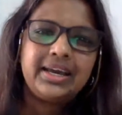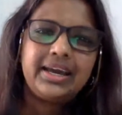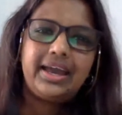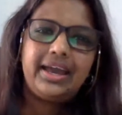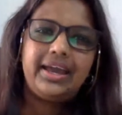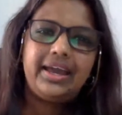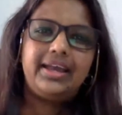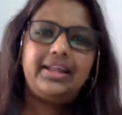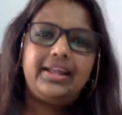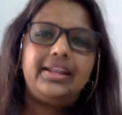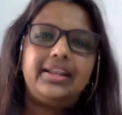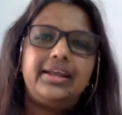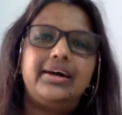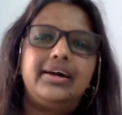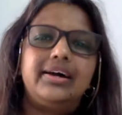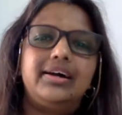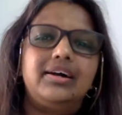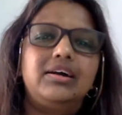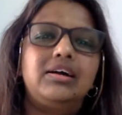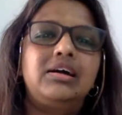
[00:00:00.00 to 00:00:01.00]
And
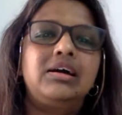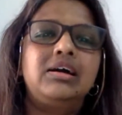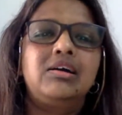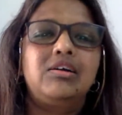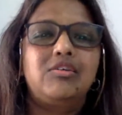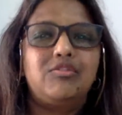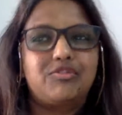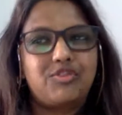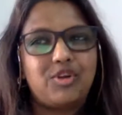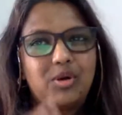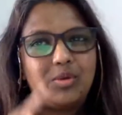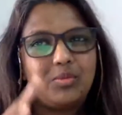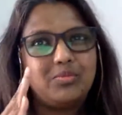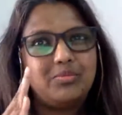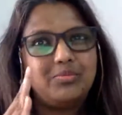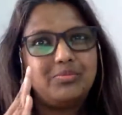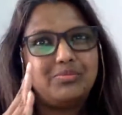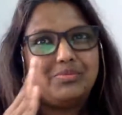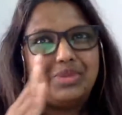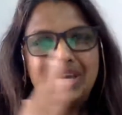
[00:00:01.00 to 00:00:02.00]

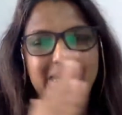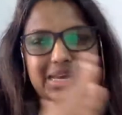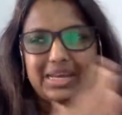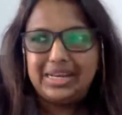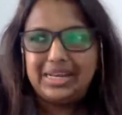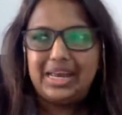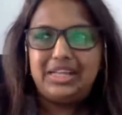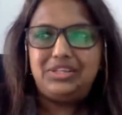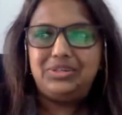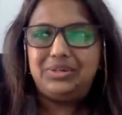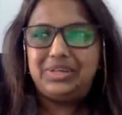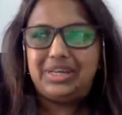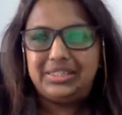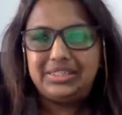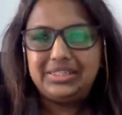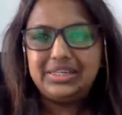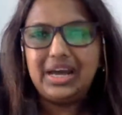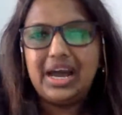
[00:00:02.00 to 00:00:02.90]
from being an educator,